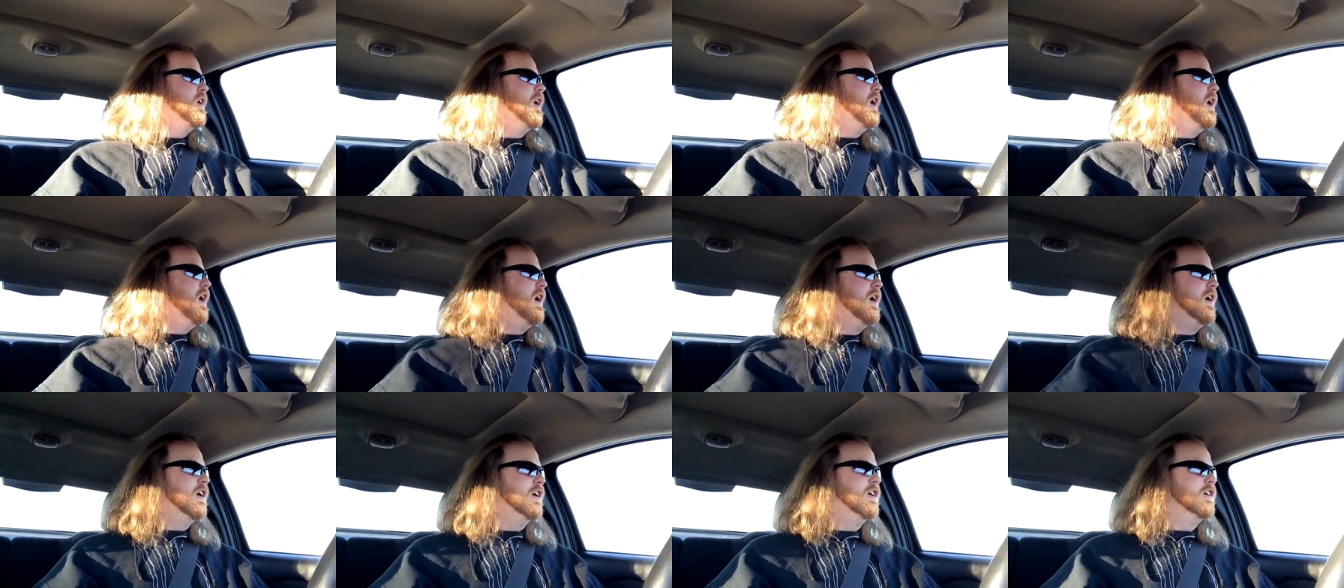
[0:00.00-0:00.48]

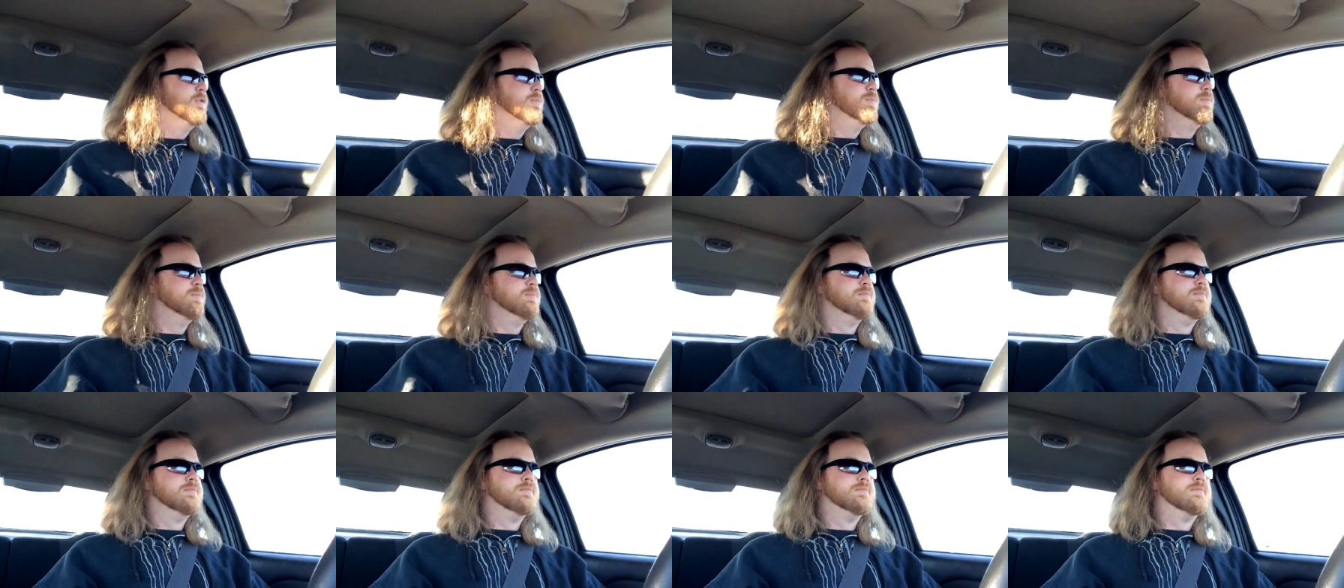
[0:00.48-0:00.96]
Um,
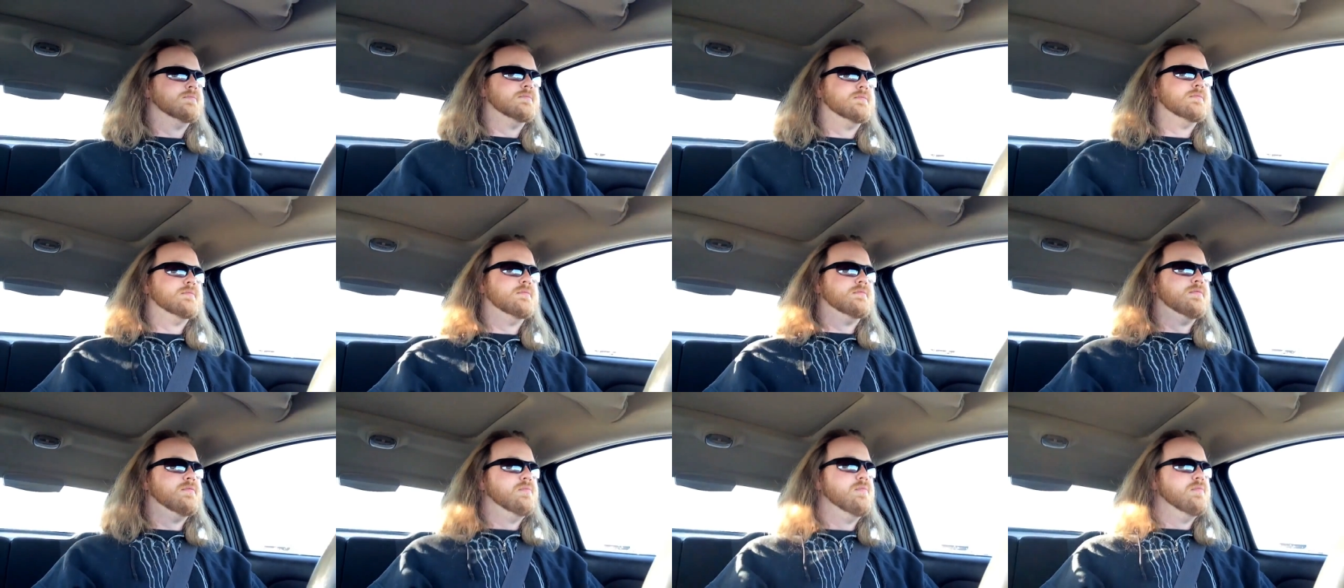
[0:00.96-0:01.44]

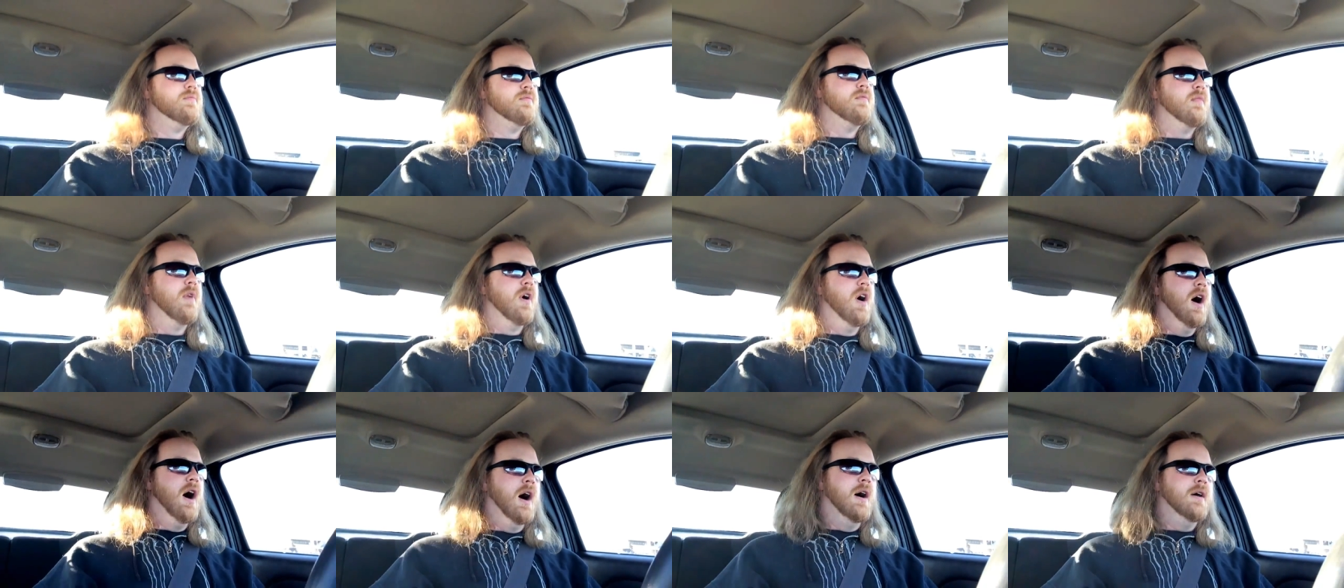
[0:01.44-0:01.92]

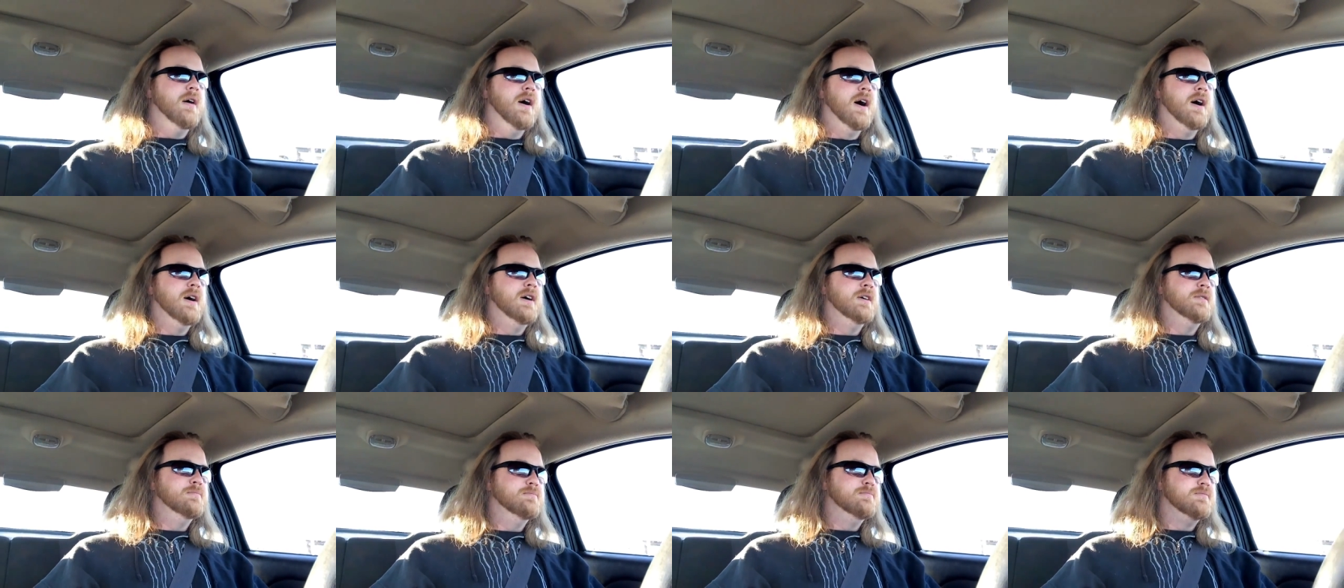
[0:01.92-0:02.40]
I,
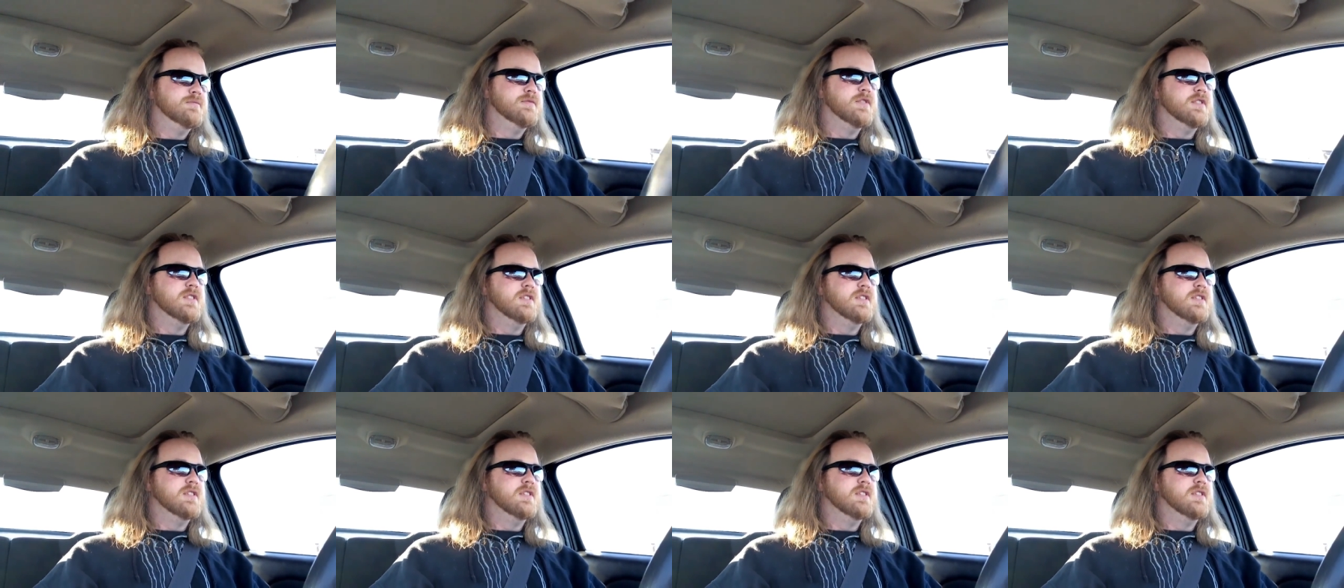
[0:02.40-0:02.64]
I'm,